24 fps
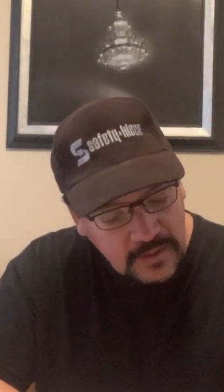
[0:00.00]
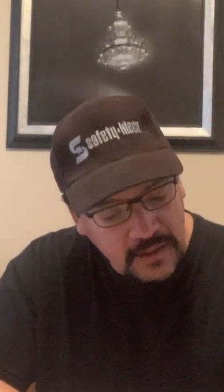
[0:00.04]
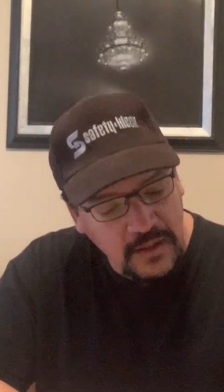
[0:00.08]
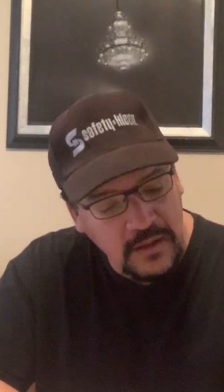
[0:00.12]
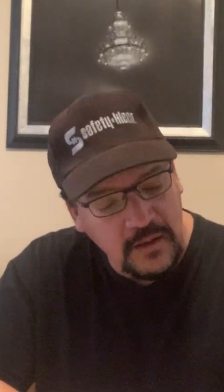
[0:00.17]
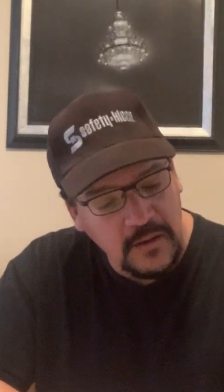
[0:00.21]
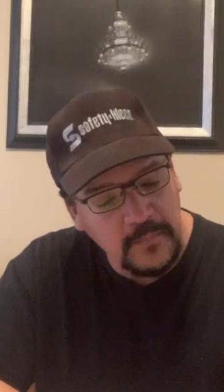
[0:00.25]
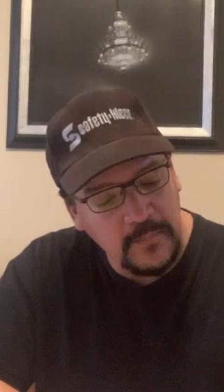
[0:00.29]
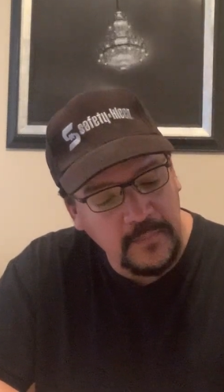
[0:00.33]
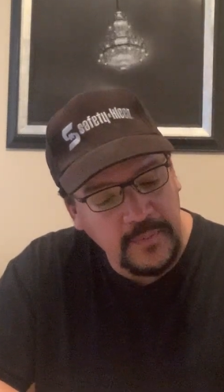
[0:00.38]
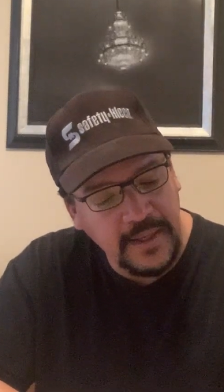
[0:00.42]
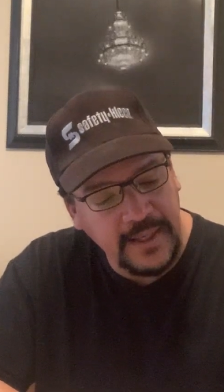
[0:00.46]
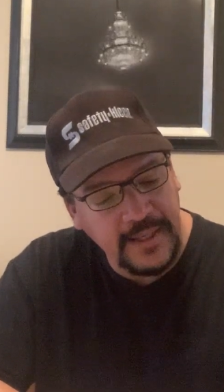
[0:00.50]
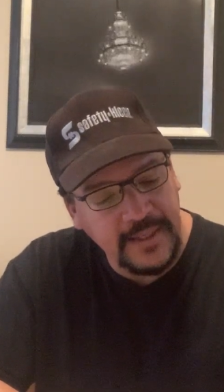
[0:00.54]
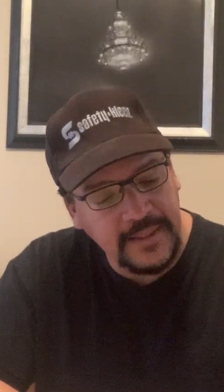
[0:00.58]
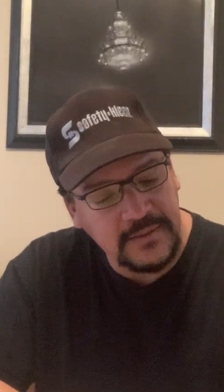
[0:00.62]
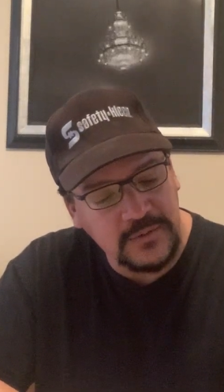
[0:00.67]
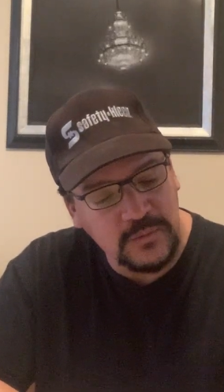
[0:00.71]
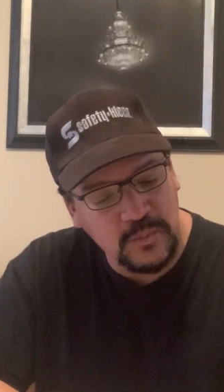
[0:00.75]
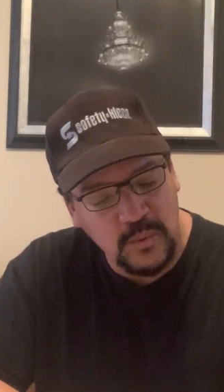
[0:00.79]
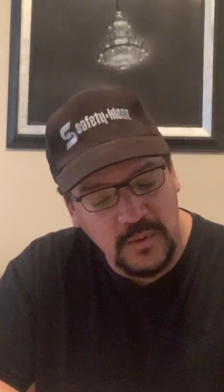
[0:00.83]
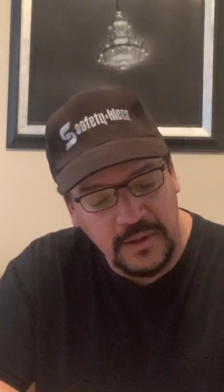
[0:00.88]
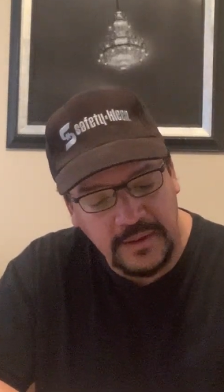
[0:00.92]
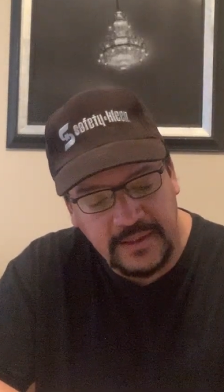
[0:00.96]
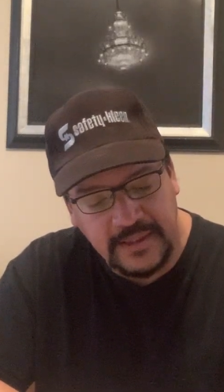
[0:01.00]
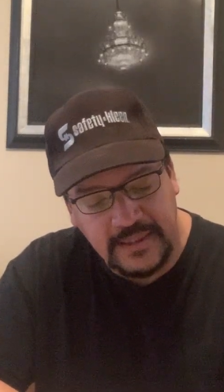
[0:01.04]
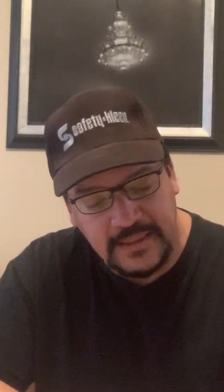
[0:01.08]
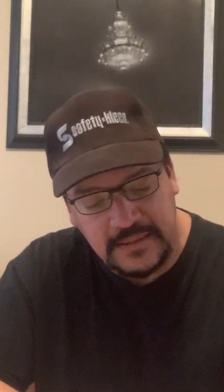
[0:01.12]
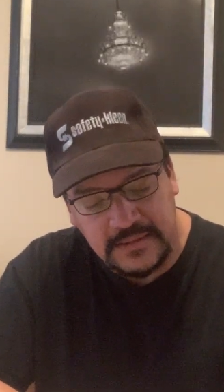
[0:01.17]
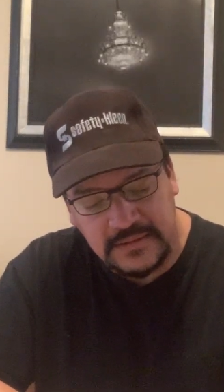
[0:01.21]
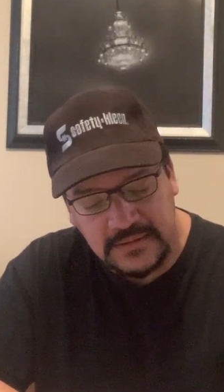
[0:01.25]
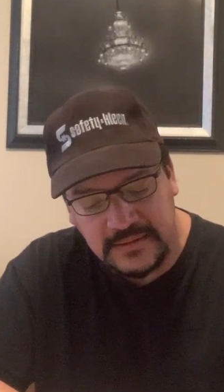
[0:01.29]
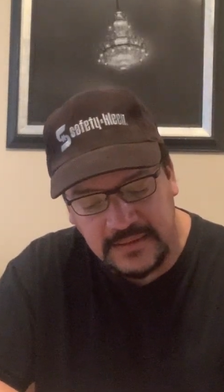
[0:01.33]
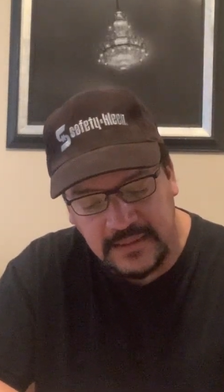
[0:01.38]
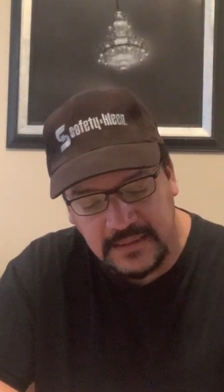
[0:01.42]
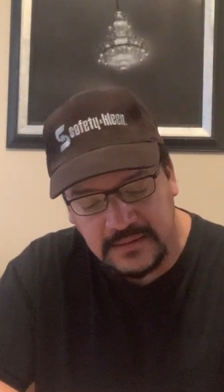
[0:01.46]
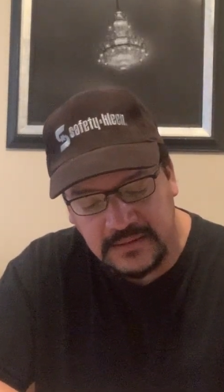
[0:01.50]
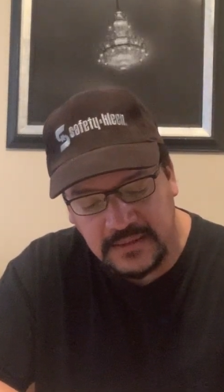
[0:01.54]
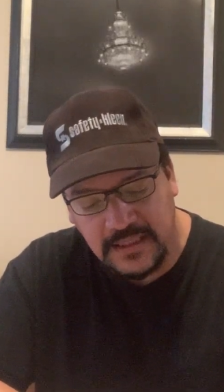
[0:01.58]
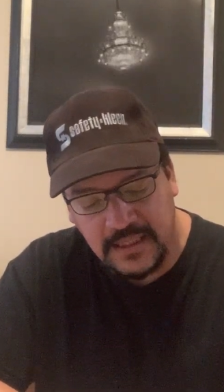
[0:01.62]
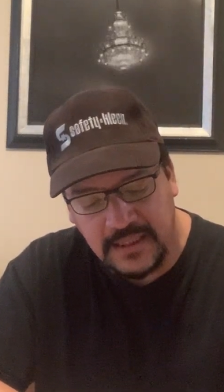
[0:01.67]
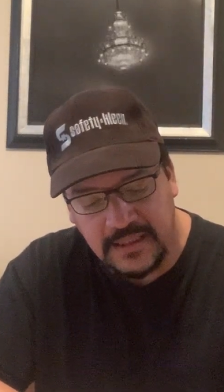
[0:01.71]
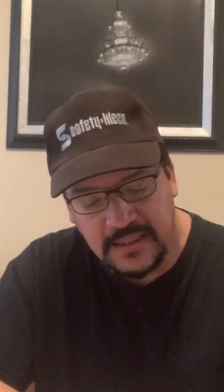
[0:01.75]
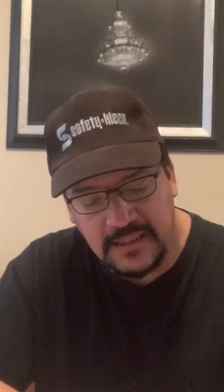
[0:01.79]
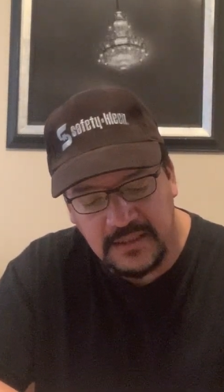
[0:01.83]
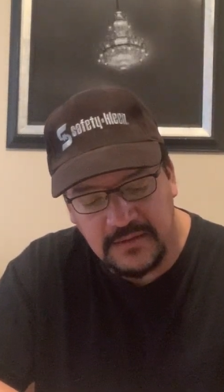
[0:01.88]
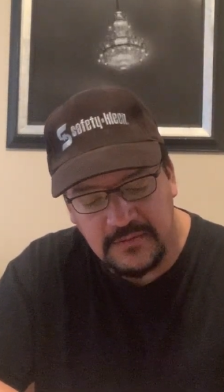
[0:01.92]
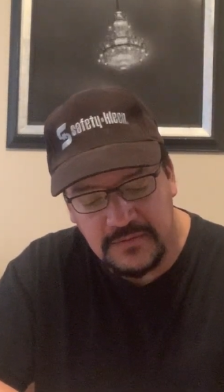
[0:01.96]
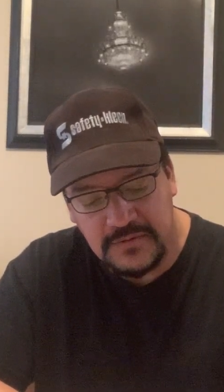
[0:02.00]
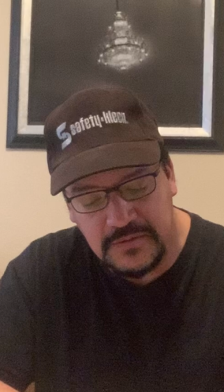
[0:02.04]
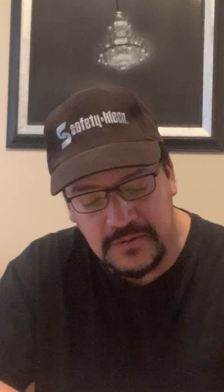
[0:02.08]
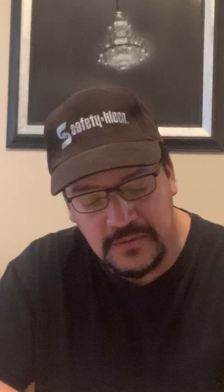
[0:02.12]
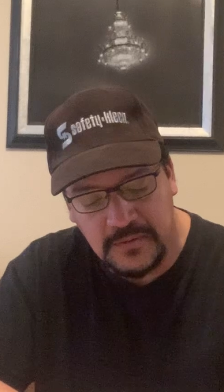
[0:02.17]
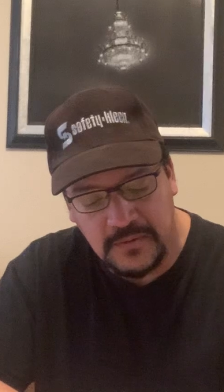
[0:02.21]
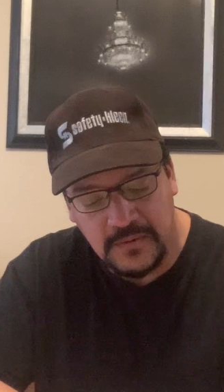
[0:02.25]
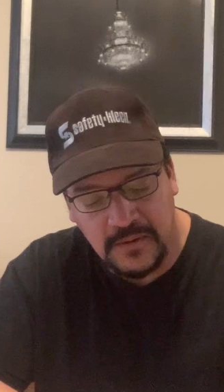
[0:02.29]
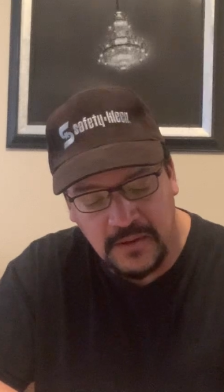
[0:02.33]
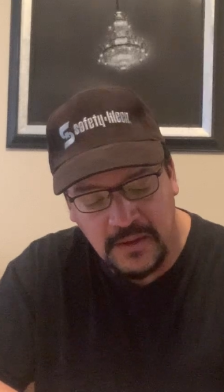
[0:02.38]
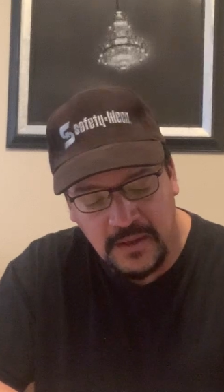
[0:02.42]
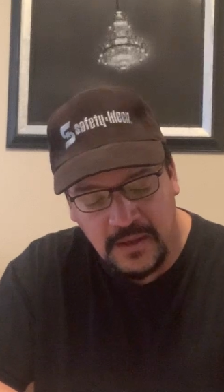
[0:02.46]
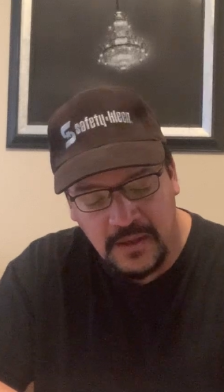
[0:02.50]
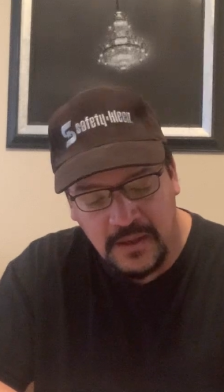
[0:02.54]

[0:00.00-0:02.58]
On page 186 kind of gives you